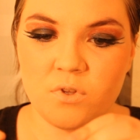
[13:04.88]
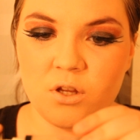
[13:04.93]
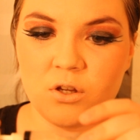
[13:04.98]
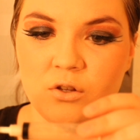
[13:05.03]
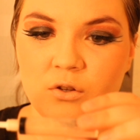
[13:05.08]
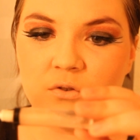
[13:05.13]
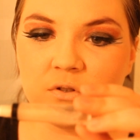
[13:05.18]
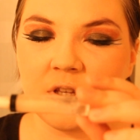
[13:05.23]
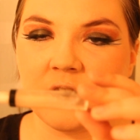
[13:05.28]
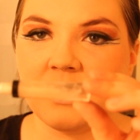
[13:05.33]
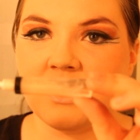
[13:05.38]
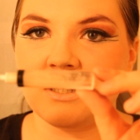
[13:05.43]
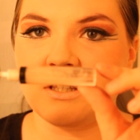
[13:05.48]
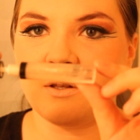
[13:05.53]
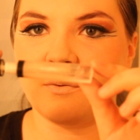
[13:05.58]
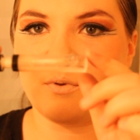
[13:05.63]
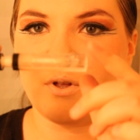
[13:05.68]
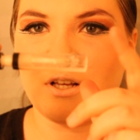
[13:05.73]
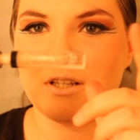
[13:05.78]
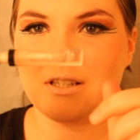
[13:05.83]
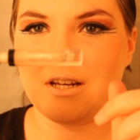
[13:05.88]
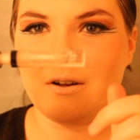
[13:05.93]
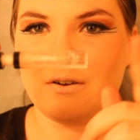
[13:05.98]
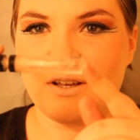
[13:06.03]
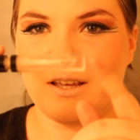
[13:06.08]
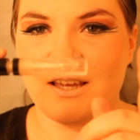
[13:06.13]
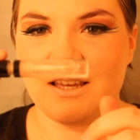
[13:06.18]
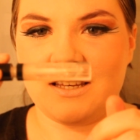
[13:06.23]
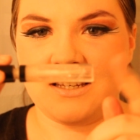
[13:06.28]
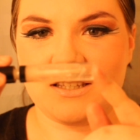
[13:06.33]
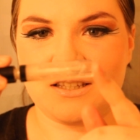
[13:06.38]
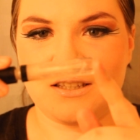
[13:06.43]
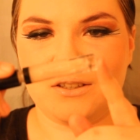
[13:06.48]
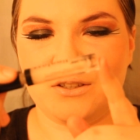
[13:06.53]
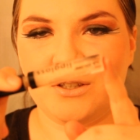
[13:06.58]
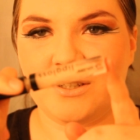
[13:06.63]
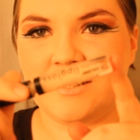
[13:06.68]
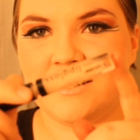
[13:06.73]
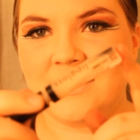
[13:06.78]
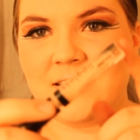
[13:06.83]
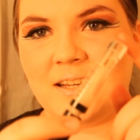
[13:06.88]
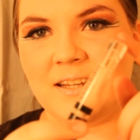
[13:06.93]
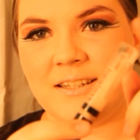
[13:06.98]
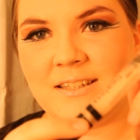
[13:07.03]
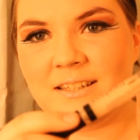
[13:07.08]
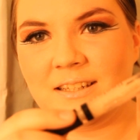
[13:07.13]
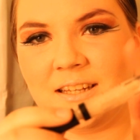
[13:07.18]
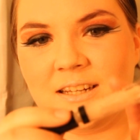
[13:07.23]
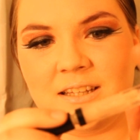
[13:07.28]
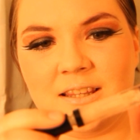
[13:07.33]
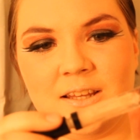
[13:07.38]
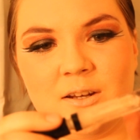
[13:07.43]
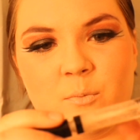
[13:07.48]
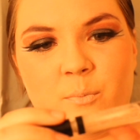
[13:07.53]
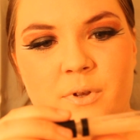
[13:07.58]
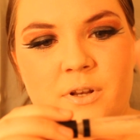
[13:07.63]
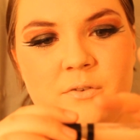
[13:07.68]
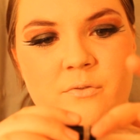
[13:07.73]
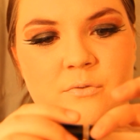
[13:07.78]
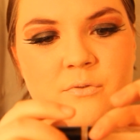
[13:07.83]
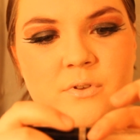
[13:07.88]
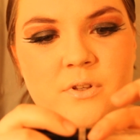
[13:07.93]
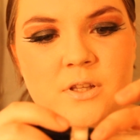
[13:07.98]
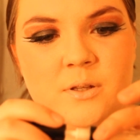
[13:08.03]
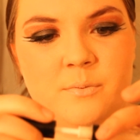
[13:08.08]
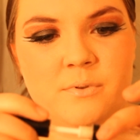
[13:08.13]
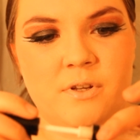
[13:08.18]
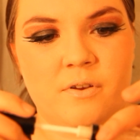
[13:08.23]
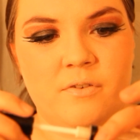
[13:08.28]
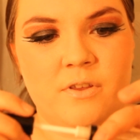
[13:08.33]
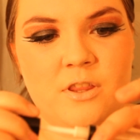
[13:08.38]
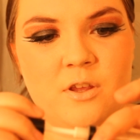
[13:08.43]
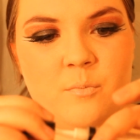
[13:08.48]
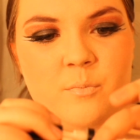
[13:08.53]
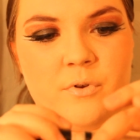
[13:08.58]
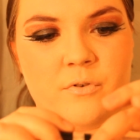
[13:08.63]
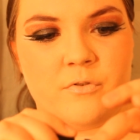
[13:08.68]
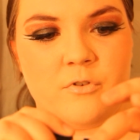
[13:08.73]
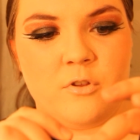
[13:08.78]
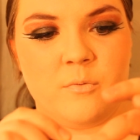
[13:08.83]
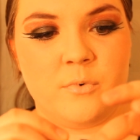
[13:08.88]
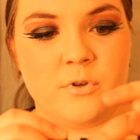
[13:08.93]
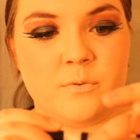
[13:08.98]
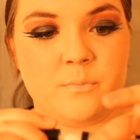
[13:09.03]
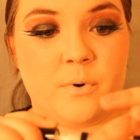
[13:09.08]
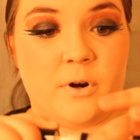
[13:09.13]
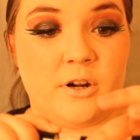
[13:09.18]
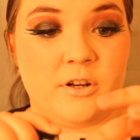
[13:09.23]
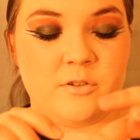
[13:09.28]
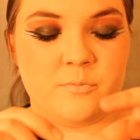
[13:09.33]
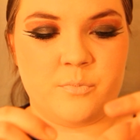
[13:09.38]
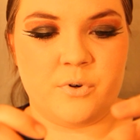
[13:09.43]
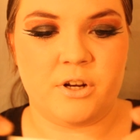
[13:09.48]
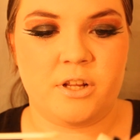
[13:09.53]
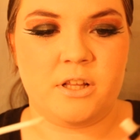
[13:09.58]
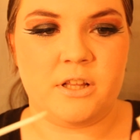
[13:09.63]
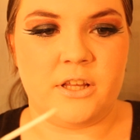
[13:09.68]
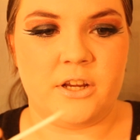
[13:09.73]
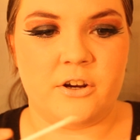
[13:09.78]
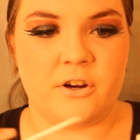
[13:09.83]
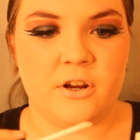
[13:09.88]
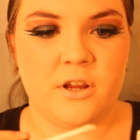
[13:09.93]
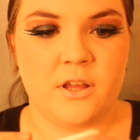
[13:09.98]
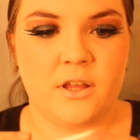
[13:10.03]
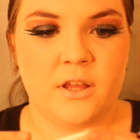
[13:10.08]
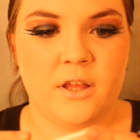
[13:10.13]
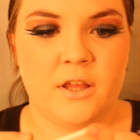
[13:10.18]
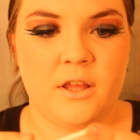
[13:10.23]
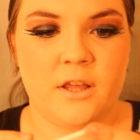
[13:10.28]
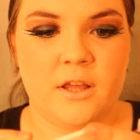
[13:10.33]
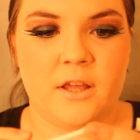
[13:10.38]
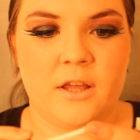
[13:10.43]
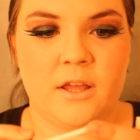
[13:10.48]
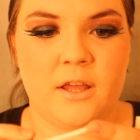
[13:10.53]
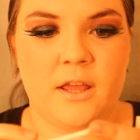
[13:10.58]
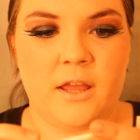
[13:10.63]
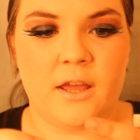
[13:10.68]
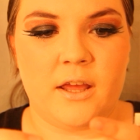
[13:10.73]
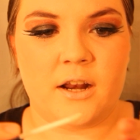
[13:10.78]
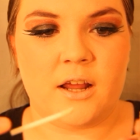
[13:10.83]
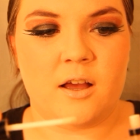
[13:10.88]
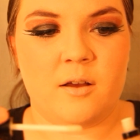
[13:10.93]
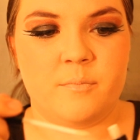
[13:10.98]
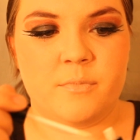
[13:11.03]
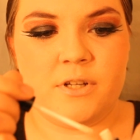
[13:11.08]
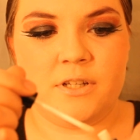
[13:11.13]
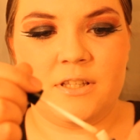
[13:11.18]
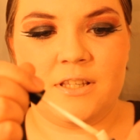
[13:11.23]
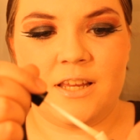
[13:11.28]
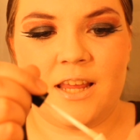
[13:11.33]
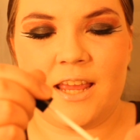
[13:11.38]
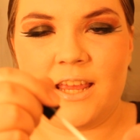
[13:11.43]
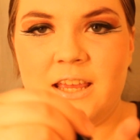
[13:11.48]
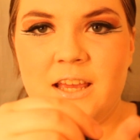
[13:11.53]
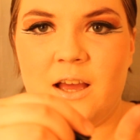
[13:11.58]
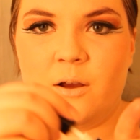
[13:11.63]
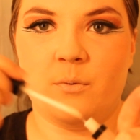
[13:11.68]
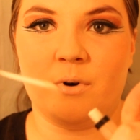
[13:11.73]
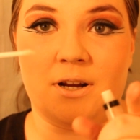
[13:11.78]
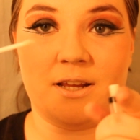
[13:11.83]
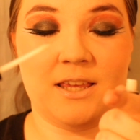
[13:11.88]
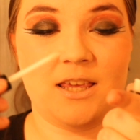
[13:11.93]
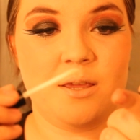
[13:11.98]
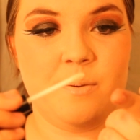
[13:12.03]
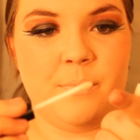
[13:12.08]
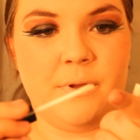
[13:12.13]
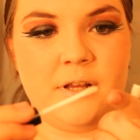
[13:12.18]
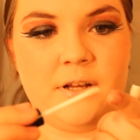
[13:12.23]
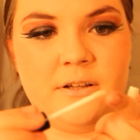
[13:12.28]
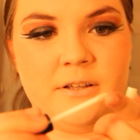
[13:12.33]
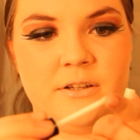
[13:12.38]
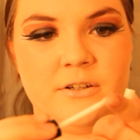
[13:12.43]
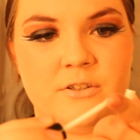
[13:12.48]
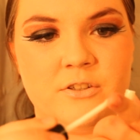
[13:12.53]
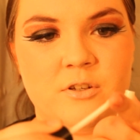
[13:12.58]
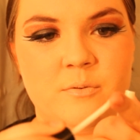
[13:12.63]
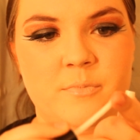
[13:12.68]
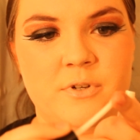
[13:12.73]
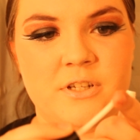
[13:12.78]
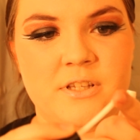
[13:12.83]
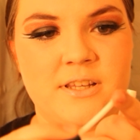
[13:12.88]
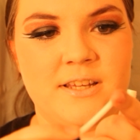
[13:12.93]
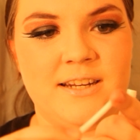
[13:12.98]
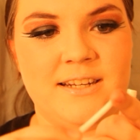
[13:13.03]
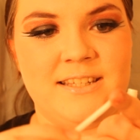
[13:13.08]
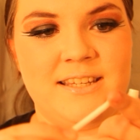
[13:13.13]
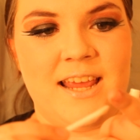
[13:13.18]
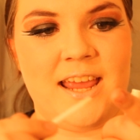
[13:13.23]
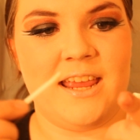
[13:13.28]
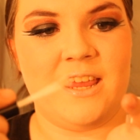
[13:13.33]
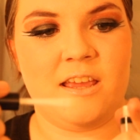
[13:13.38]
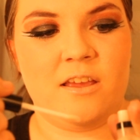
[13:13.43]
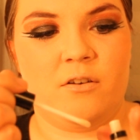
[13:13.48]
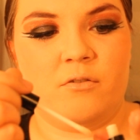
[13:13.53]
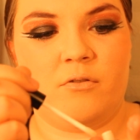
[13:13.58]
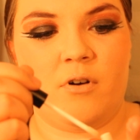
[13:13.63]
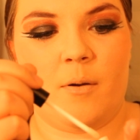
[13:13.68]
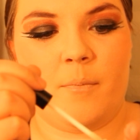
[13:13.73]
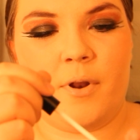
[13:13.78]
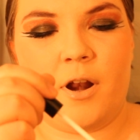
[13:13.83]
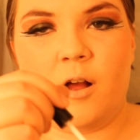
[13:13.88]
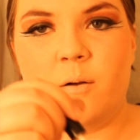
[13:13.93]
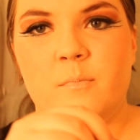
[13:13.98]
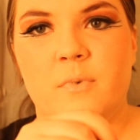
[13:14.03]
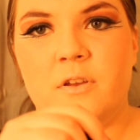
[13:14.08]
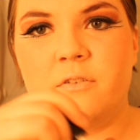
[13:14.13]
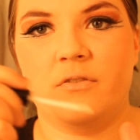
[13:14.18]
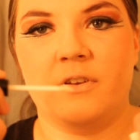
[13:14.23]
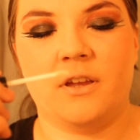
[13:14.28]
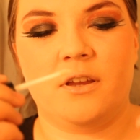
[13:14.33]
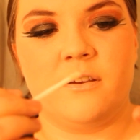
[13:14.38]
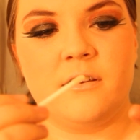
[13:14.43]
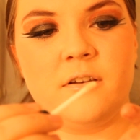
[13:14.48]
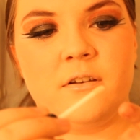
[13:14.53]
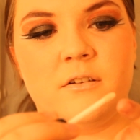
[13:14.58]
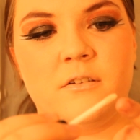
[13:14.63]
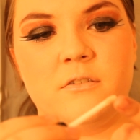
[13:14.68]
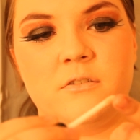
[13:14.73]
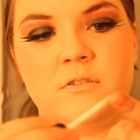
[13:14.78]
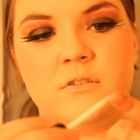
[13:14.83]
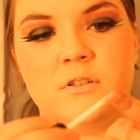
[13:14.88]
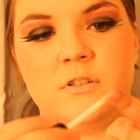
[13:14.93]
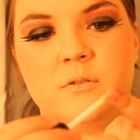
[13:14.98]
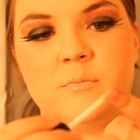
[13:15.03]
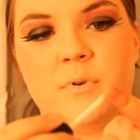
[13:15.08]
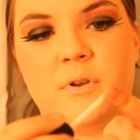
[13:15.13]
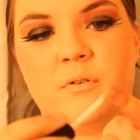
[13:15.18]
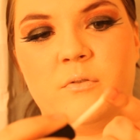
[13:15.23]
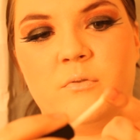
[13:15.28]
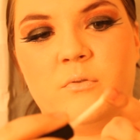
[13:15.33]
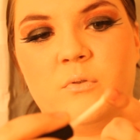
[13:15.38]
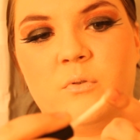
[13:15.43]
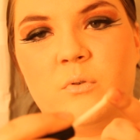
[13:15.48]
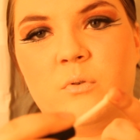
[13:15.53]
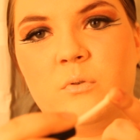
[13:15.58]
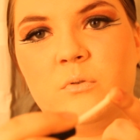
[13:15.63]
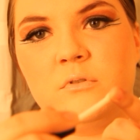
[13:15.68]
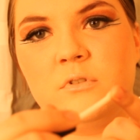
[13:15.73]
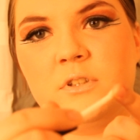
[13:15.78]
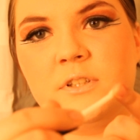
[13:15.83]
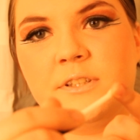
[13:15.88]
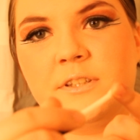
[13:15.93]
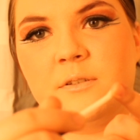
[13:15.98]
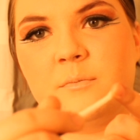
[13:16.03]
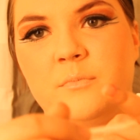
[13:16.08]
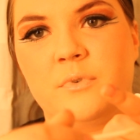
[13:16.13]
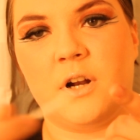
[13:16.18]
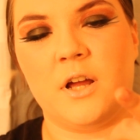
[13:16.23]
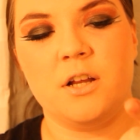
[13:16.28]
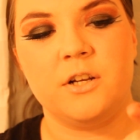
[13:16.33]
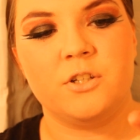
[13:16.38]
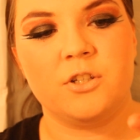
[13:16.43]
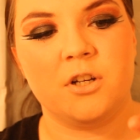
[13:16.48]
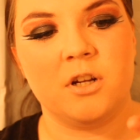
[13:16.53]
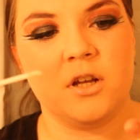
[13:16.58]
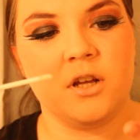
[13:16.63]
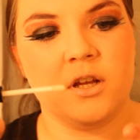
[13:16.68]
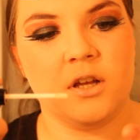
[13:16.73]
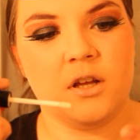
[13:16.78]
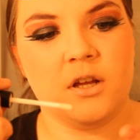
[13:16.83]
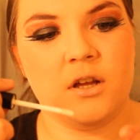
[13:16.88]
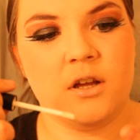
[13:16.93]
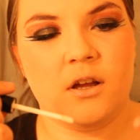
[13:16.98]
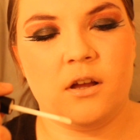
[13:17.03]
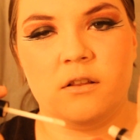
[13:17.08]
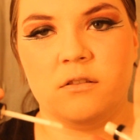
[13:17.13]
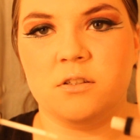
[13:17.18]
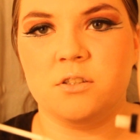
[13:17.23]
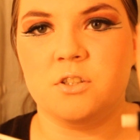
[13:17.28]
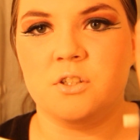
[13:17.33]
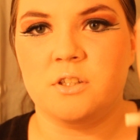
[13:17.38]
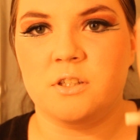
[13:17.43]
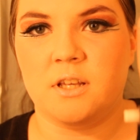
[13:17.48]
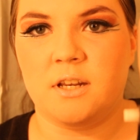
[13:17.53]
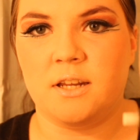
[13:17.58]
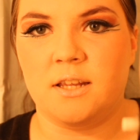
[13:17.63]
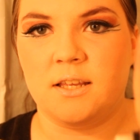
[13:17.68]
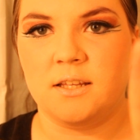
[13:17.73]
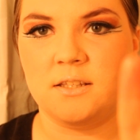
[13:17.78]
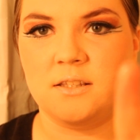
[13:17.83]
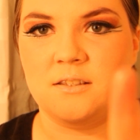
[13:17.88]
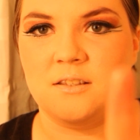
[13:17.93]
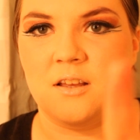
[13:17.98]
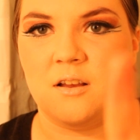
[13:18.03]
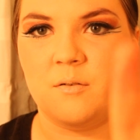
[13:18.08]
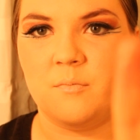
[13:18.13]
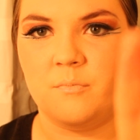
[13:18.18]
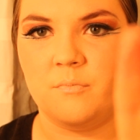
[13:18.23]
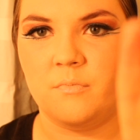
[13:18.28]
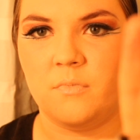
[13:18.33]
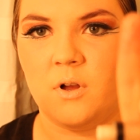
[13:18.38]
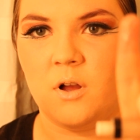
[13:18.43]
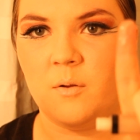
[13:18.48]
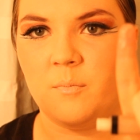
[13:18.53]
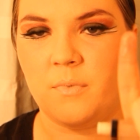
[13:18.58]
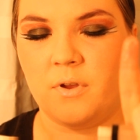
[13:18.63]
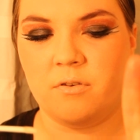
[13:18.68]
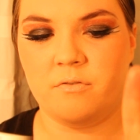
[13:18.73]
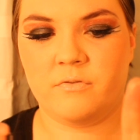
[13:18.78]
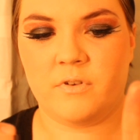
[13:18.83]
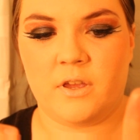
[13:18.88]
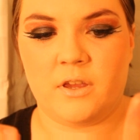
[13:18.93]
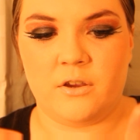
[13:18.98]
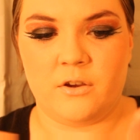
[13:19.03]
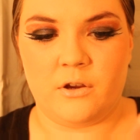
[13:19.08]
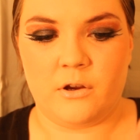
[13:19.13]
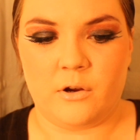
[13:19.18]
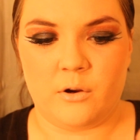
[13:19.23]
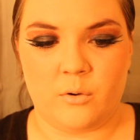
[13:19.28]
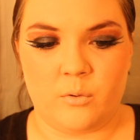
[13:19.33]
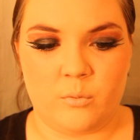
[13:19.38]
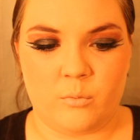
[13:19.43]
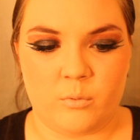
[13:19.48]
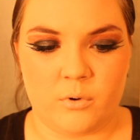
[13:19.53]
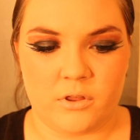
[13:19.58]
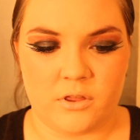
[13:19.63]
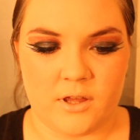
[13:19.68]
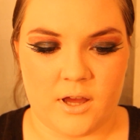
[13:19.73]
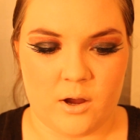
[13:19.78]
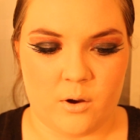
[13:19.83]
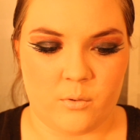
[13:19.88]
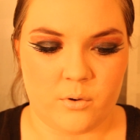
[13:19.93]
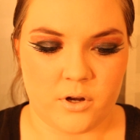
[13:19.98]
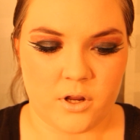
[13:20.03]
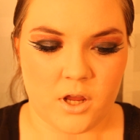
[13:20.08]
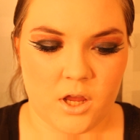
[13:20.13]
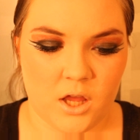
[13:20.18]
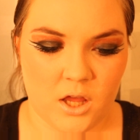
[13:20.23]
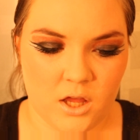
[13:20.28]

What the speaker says: Using this lip gloss now, it looks, I did get a little bit of lip stuff in there, but for the most part it's pretty clear. And I'm going to take it, I want to keep it clear, so I'm just going to take it and rub it on my finger just by rolling the brush. And that's just going to get some on my finger without